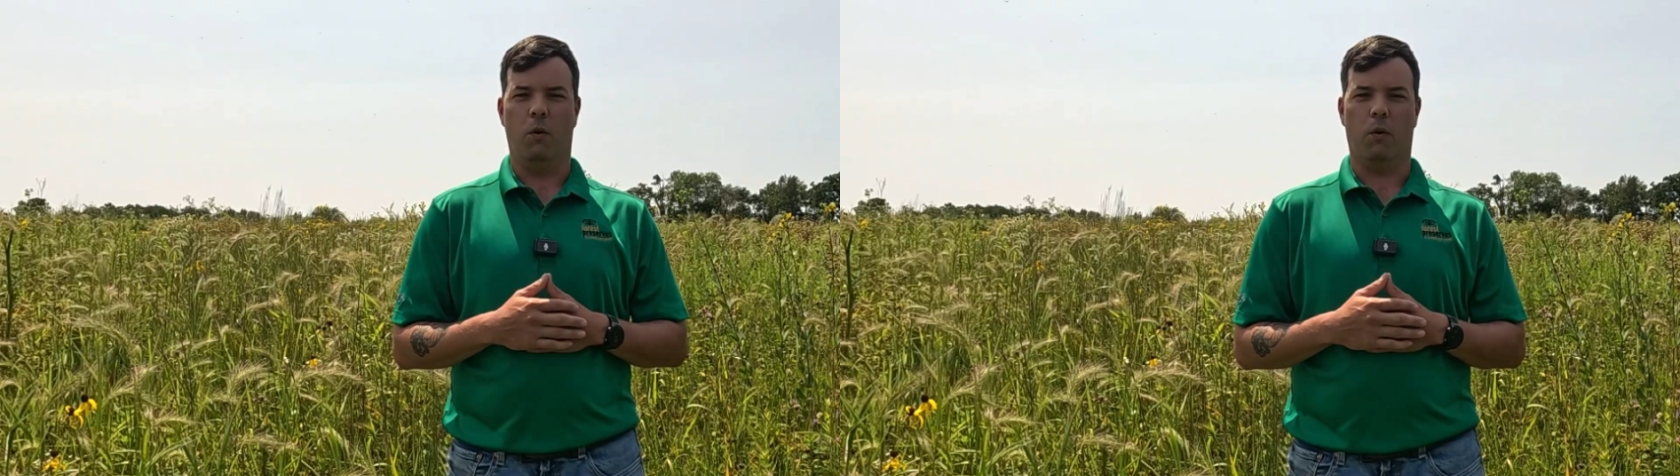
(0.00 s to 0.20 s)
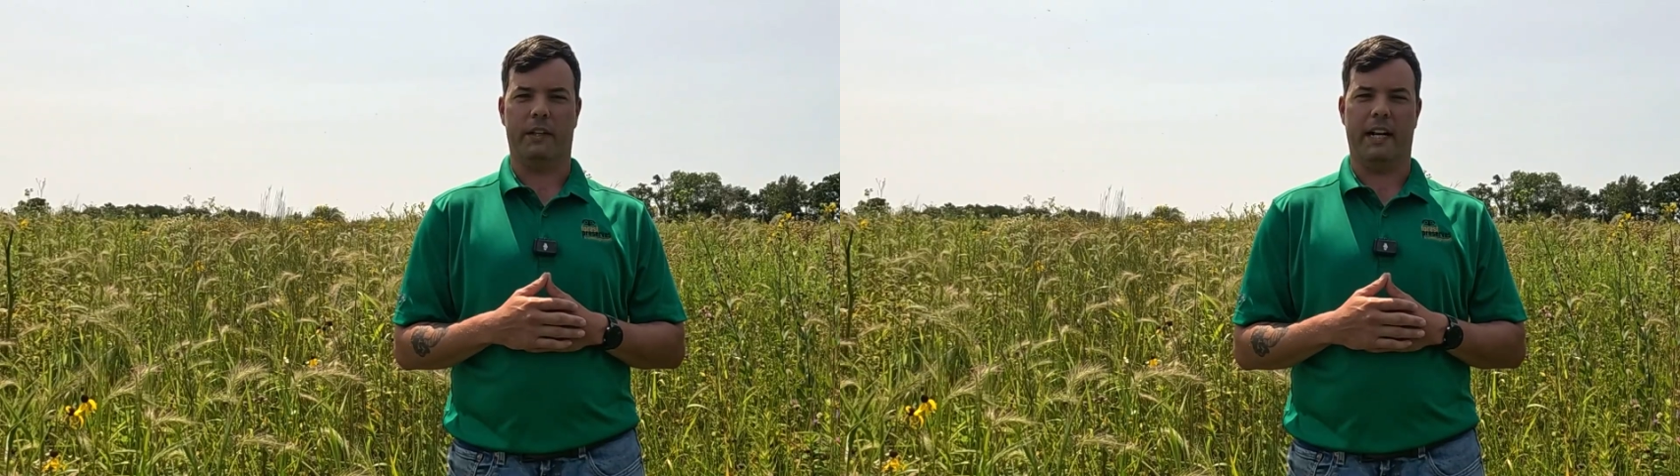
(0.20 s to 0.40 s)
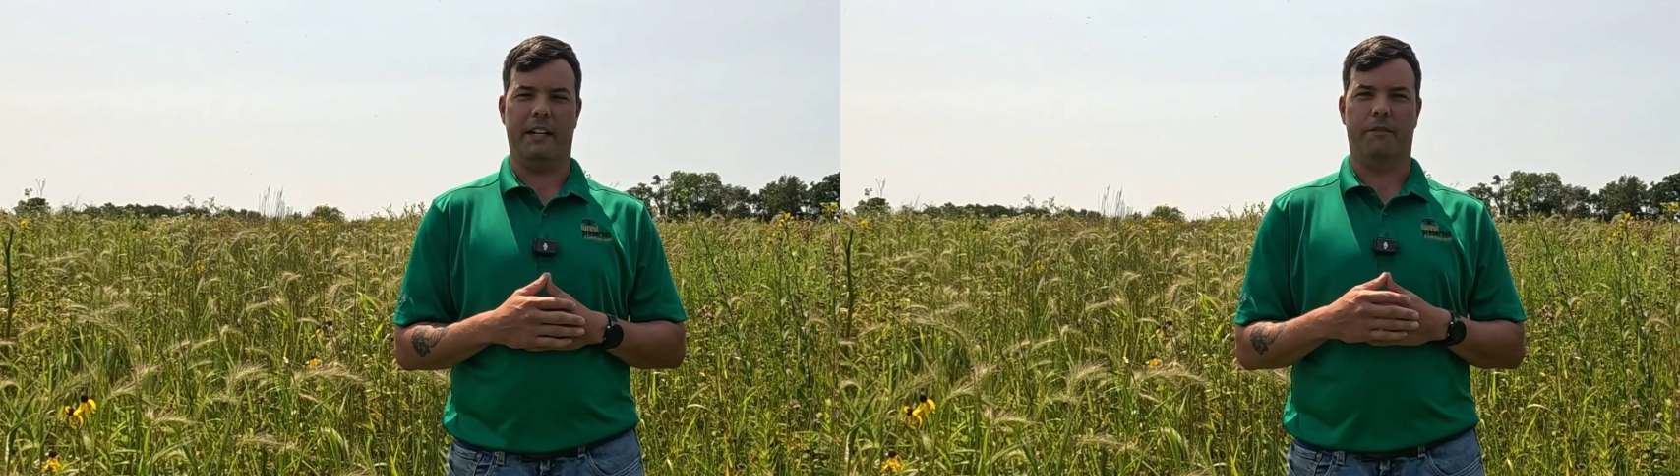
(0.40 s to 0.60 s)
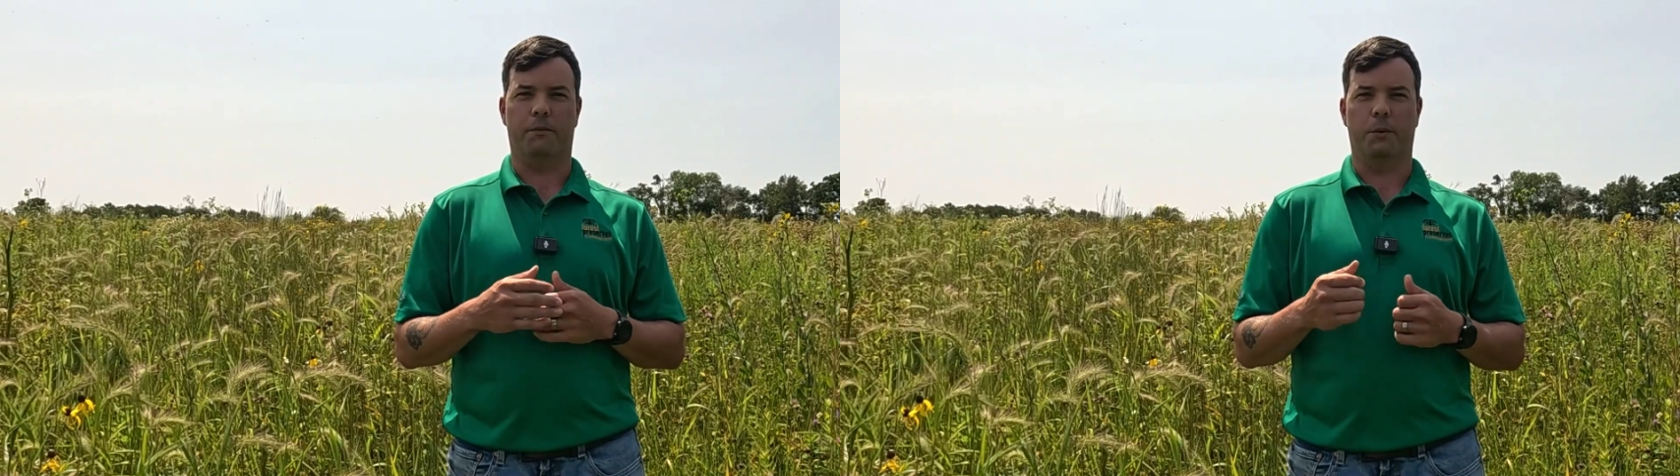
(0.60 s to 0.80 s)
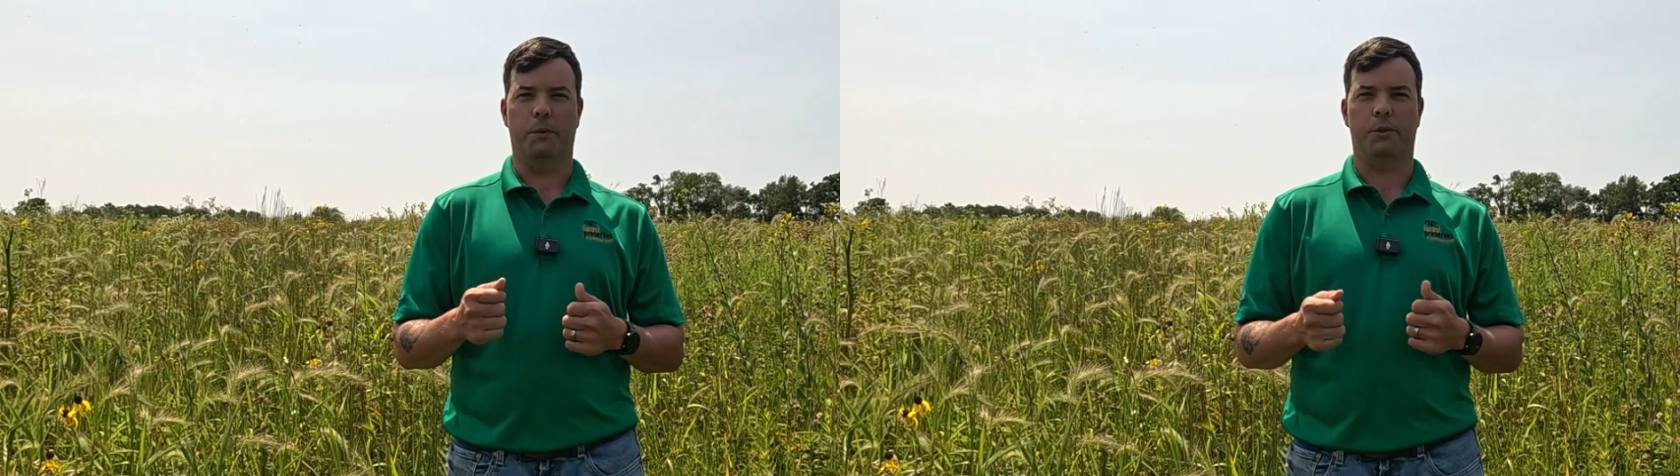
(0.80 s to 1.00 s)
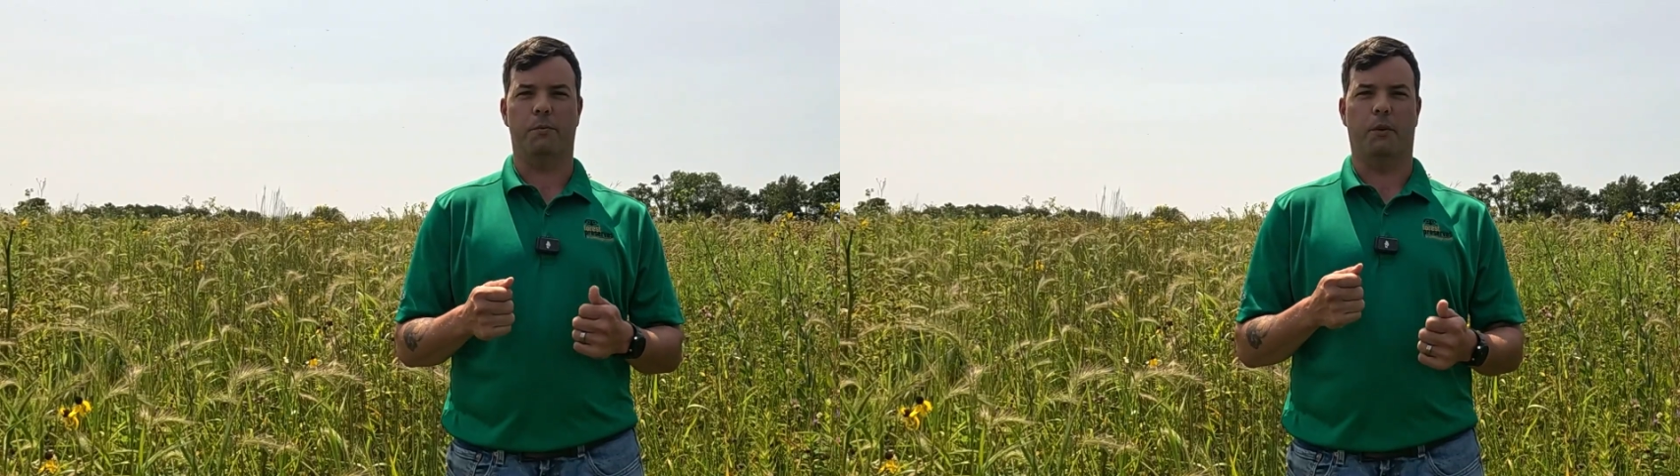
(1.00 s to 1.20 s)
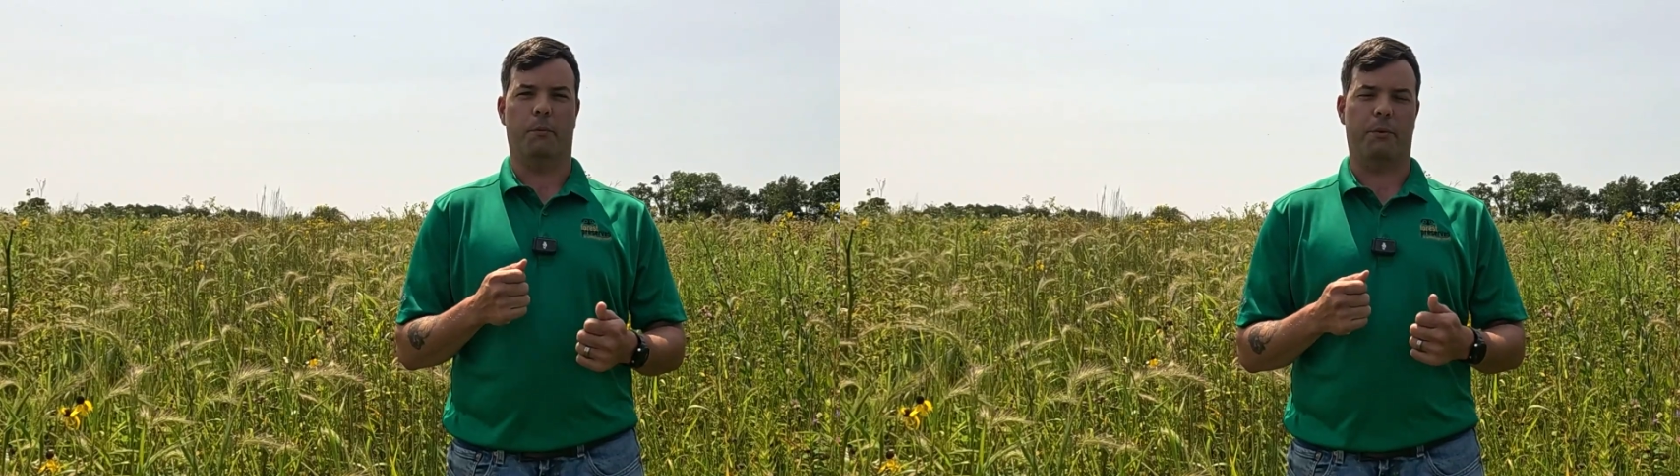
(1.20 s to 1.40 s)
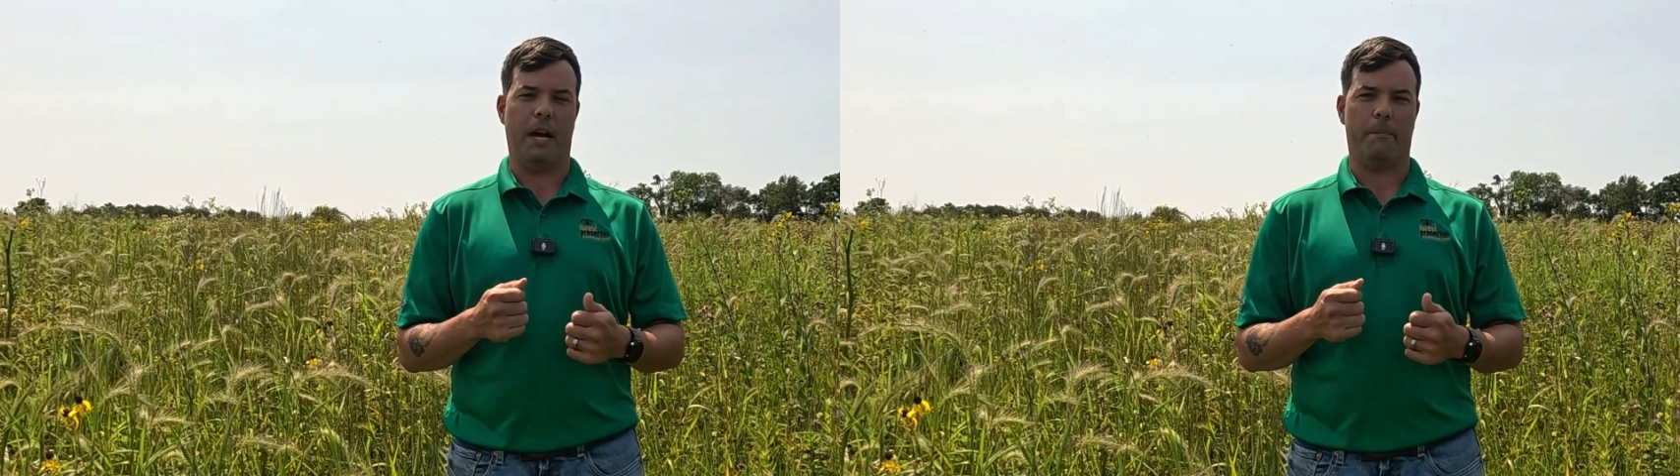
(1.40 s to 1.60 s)
or kind of roots or
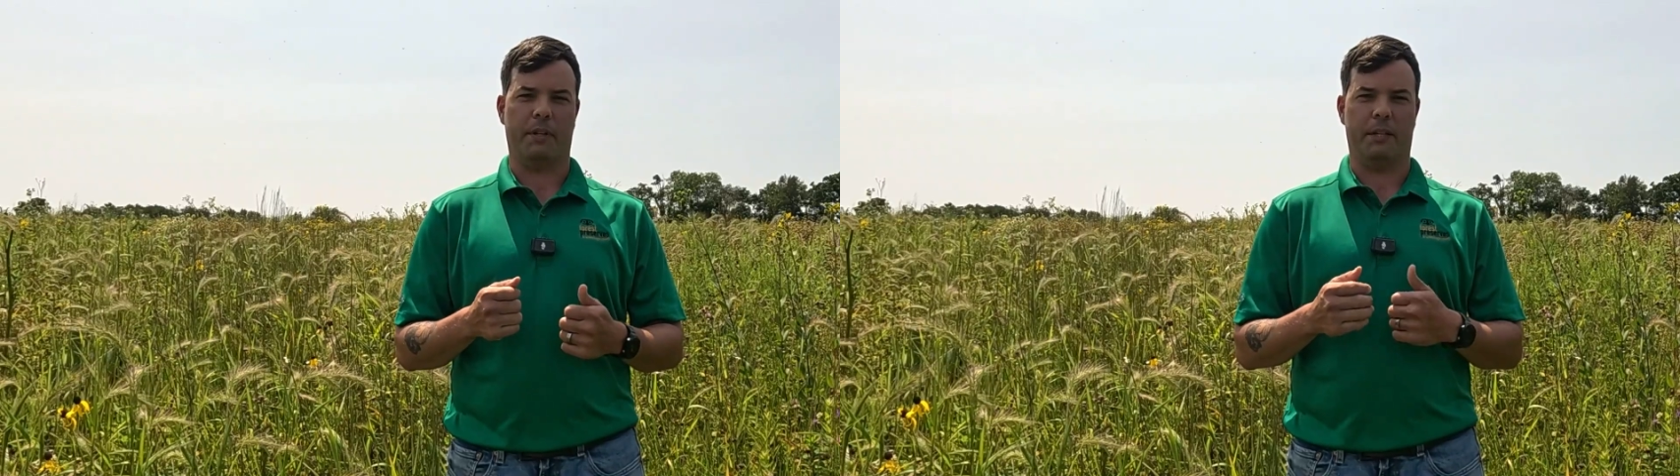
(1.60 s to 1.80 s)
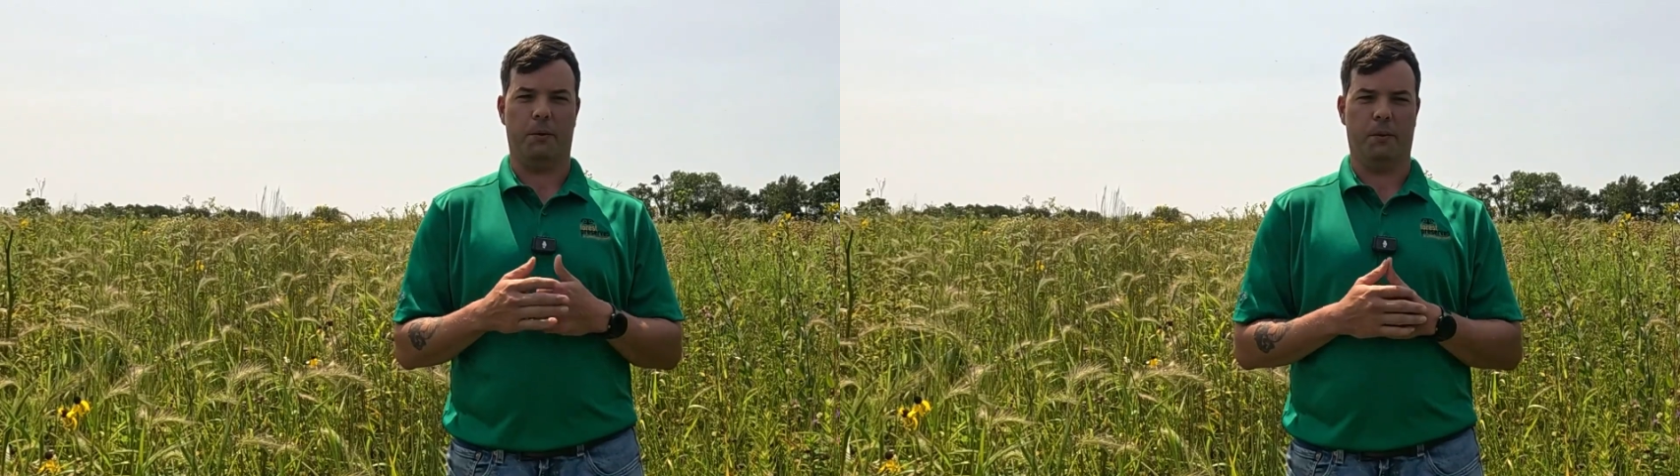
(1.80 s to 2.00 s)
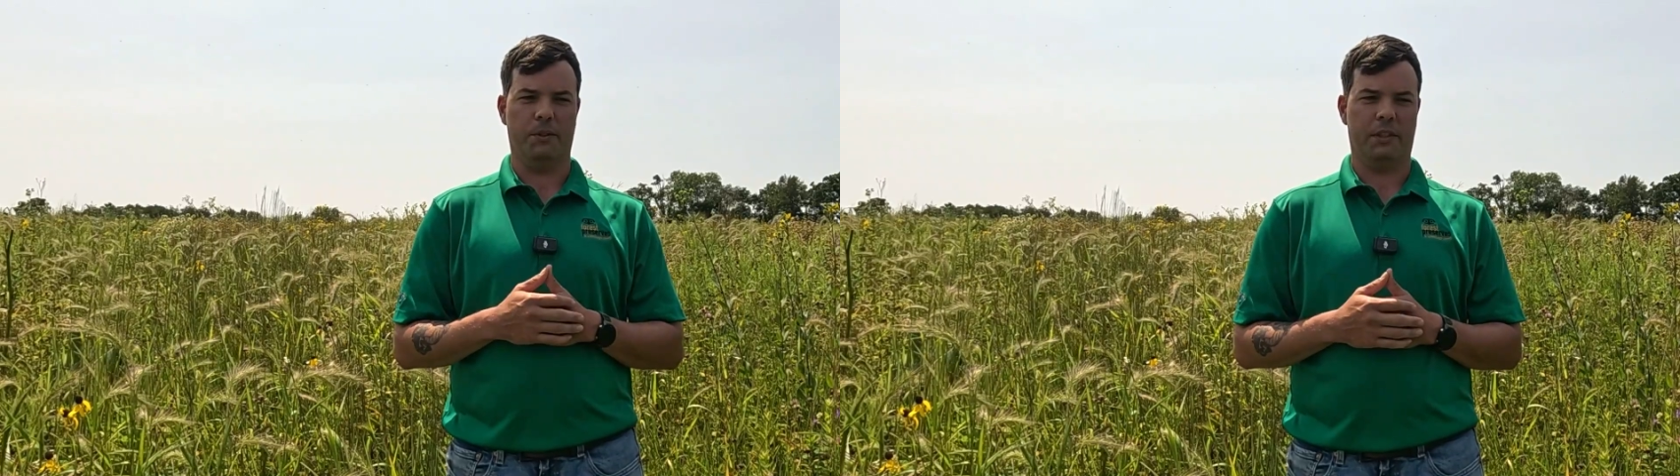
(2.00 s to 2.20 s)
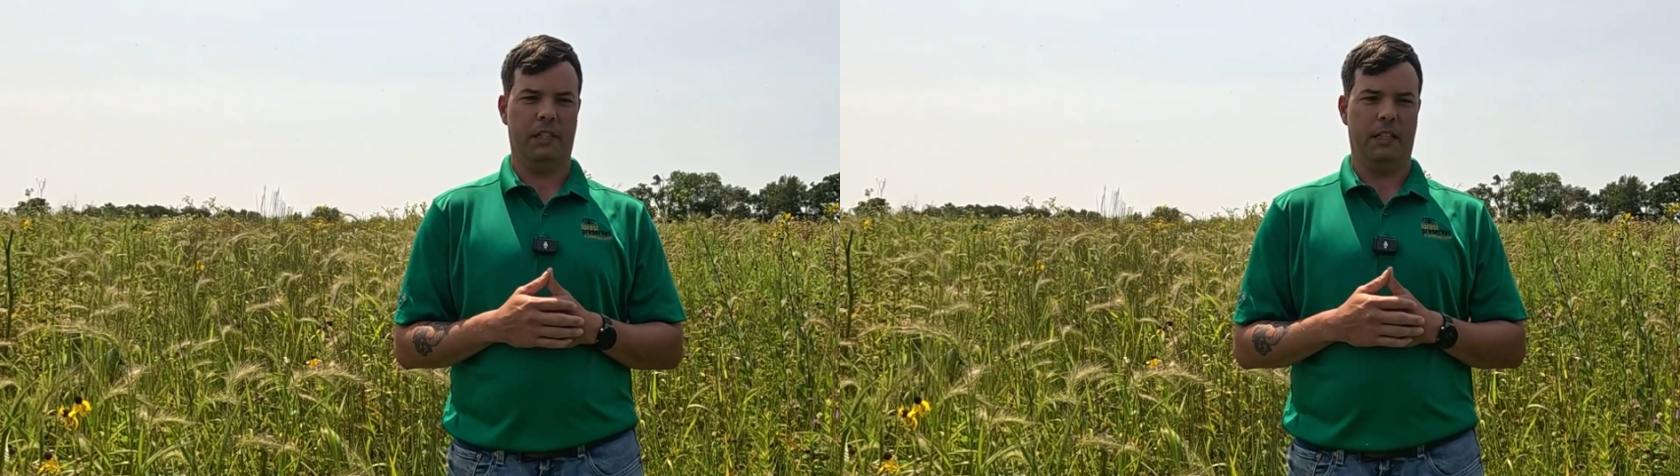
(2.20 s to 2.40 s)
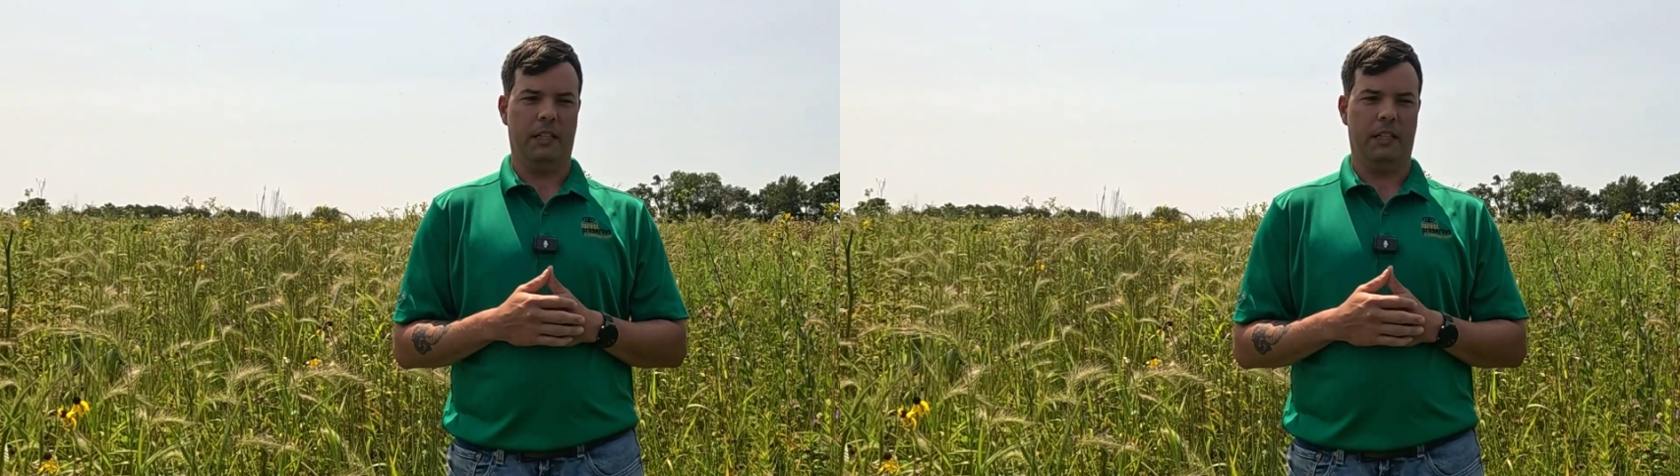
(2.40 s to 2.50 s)
propagules,